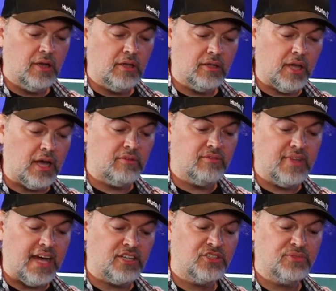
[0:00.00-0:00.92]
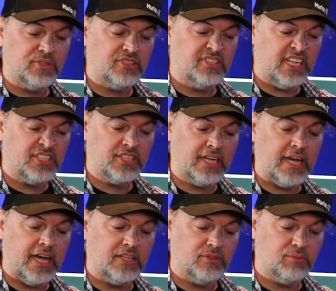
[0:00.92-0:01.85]
a lot of Nashville session
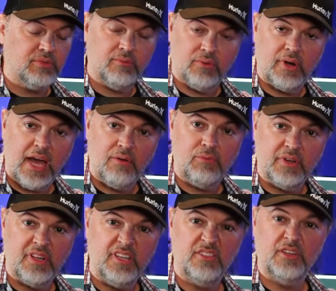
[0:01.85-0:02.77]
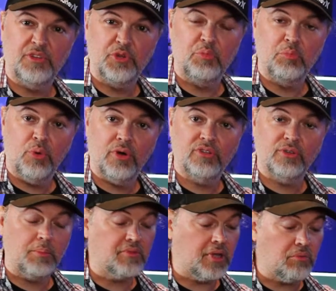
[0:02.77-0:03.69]
guys were have one of these on their board.
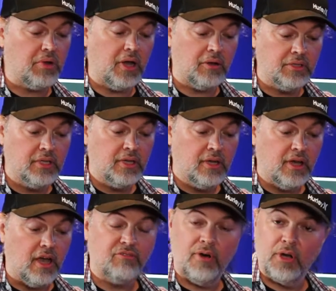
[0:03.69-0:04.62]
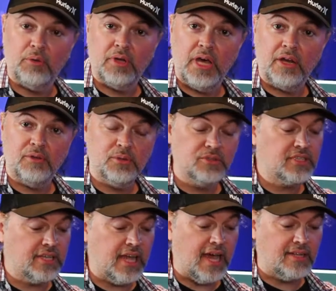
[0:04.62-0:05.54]
So I was like, wow, I follow a lot of those
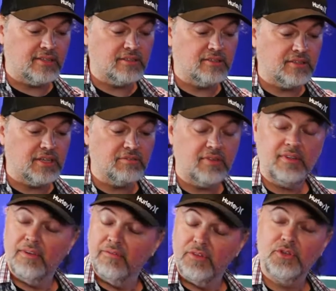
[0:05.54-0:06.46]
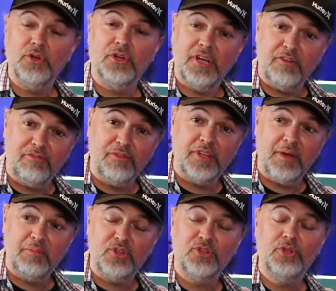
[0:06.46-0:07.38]
cats, and it's like, if it's good enough for
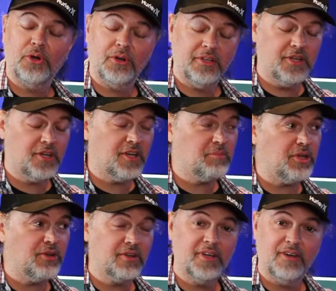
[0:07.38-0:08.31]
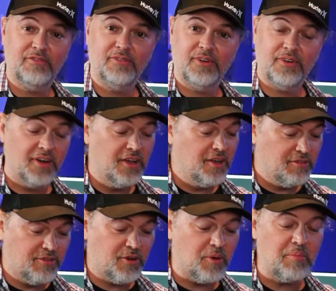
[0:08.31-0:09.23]
them, it's certainly going to be good enough for
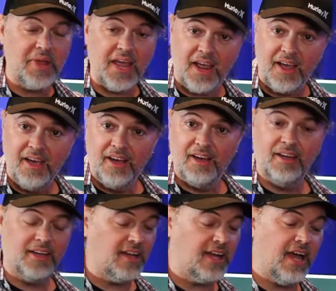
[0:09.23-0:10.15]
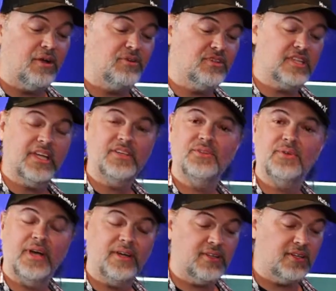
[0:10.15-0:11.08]
me, like a guy who just gigs
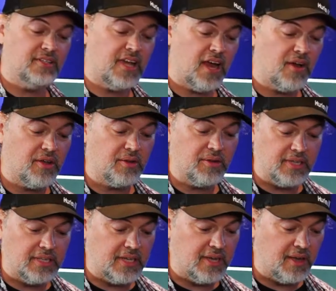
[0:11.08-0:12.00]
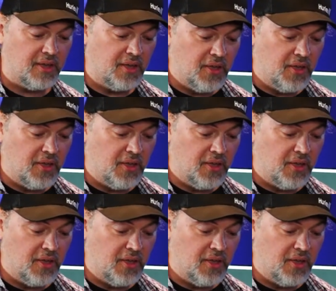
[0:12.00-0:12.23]
around Ontario. And